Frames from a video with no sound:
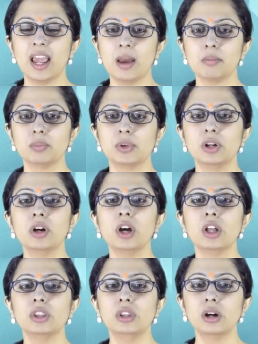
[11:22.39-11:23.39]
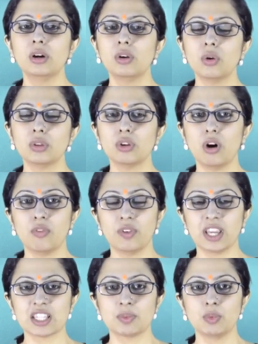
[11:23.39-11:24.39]
hamper the growth of
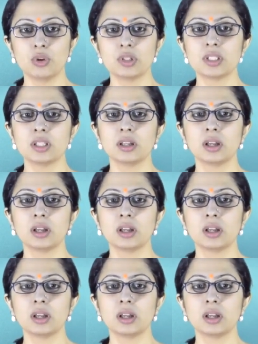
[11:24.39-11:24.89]
exports,